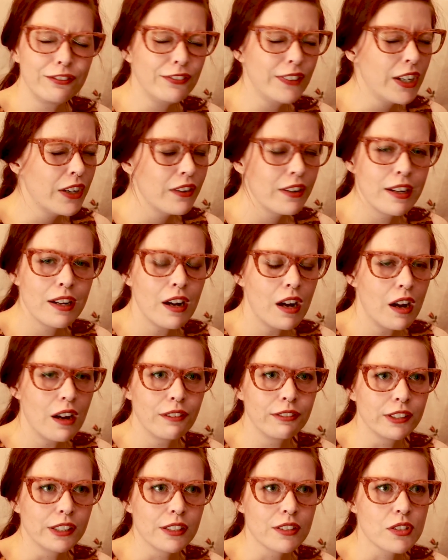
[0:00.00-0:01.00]
very
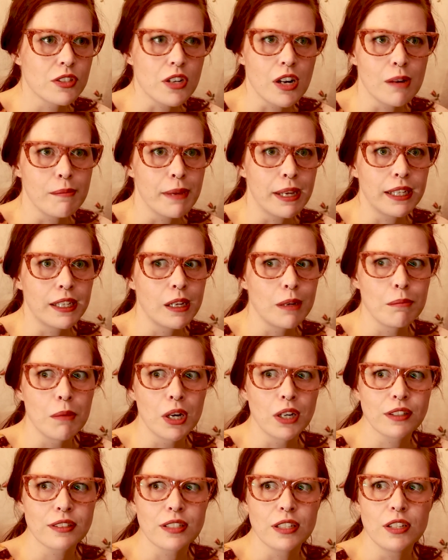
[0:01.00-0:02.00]
often start making
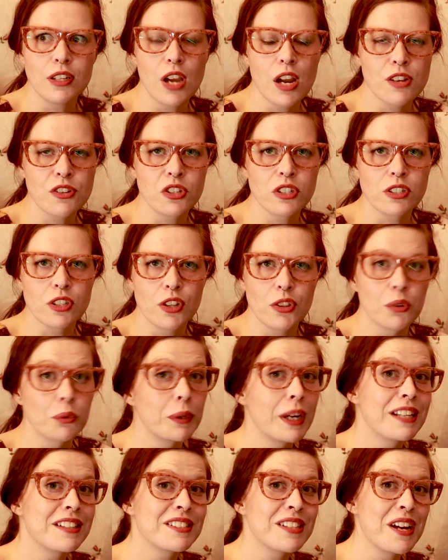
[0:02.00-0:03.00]
marks and notches on the
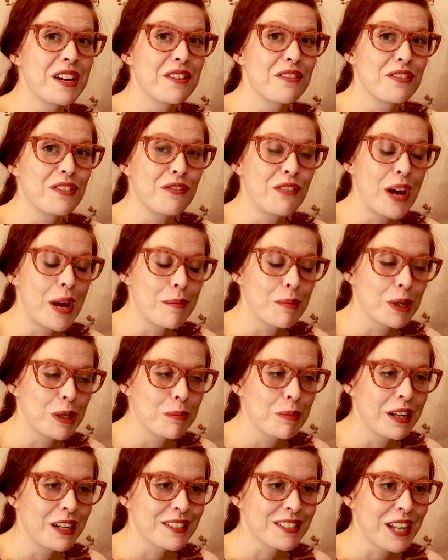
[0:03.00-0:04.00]
right side of the fabric
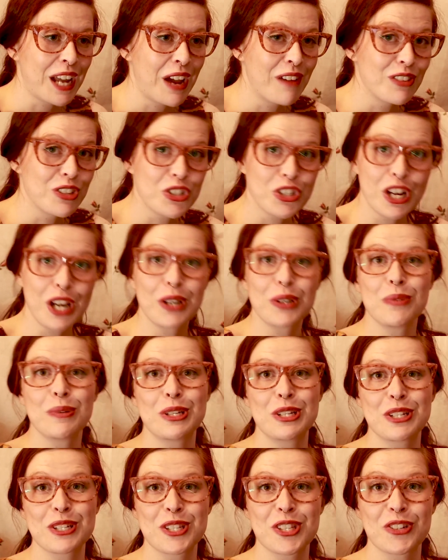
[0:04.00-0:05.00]
because I haven't checked
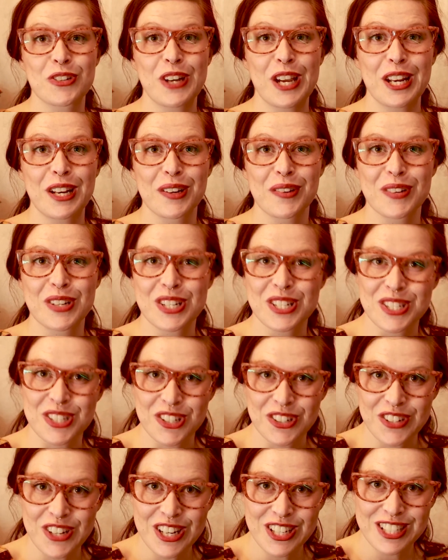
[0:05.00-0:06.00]
which is the right and which is
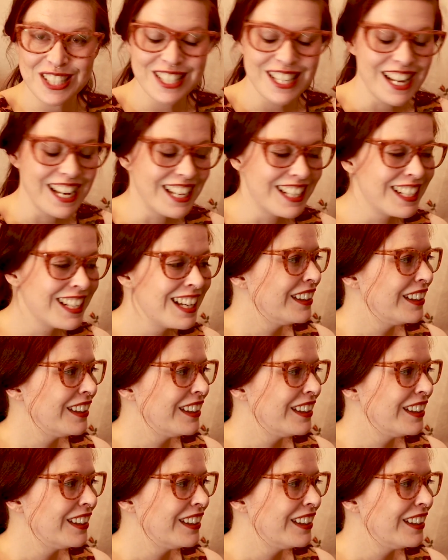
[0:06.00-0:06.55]
the wrong side.